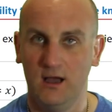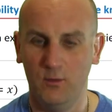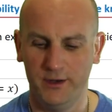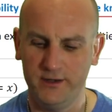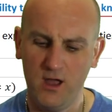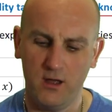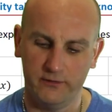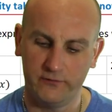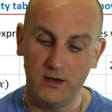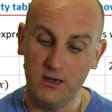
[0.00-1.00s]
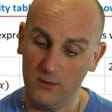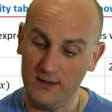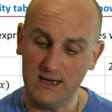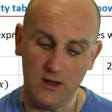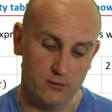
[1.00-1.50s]
I want to dance. No,
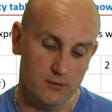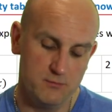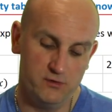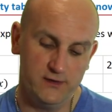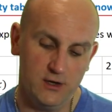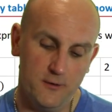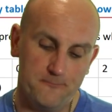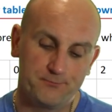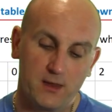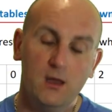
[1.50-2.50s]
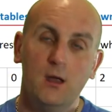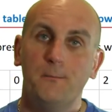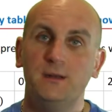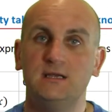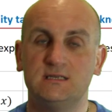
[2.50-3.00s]
I don't. Moving on.
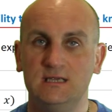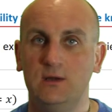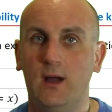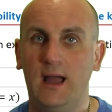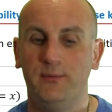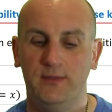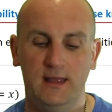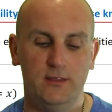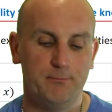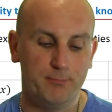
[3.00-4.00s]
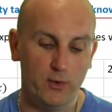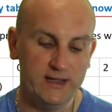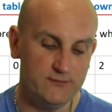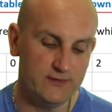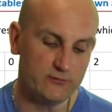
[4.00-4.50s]
But you see what happened there? The
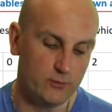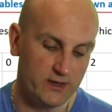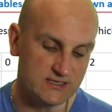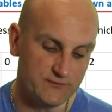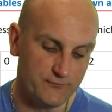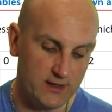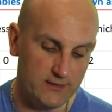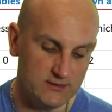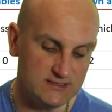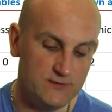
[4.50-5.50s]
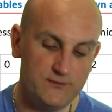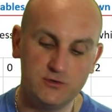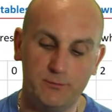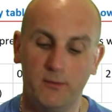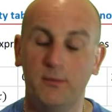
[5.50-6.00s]
point of this was to find those
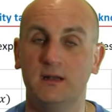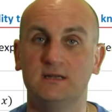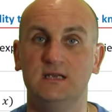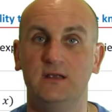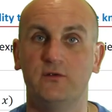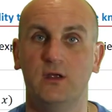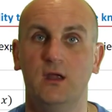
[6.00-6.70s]
individual probabilities.